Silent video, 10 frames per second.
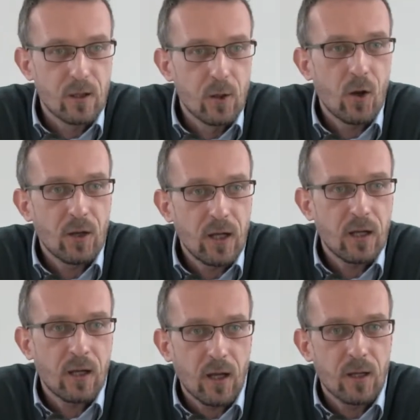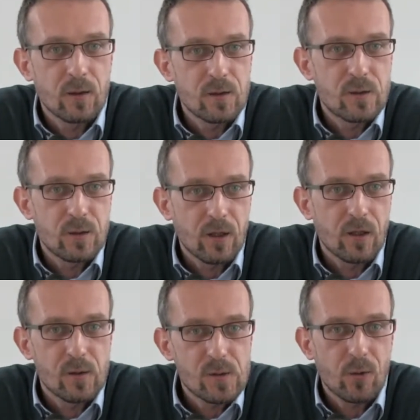learning, and
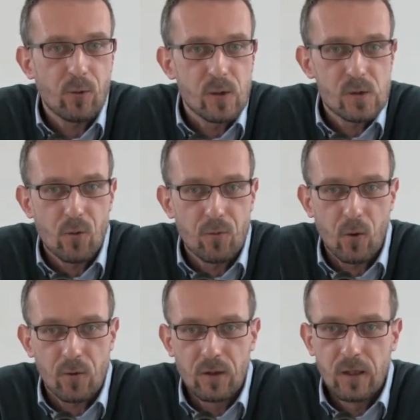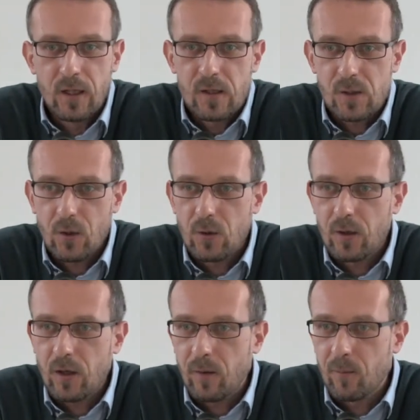so on and so forth. So